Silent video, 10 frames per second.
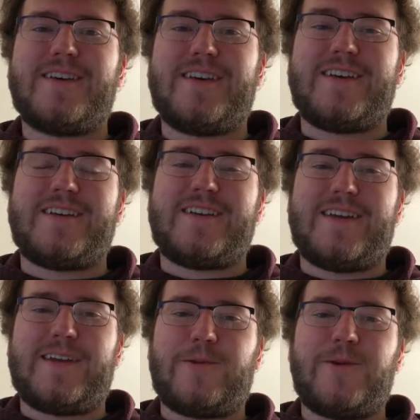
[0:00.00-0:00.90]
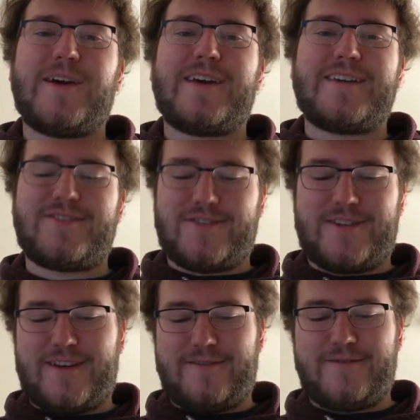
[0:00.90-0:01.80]
in any way. It's just
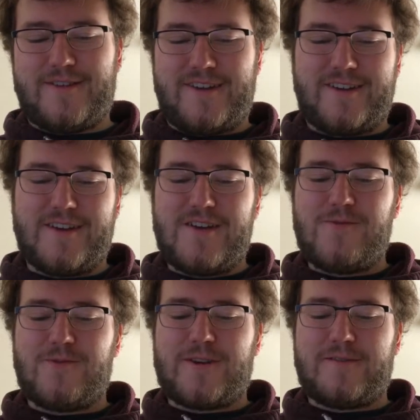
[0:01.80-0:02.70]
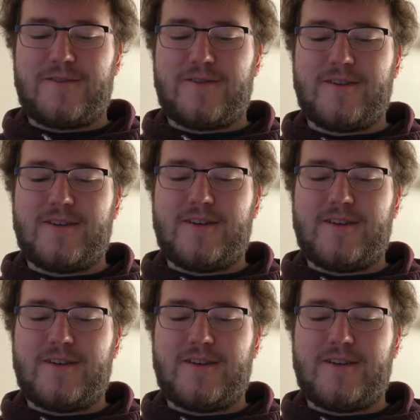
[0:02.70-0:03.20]
kind of funny whenever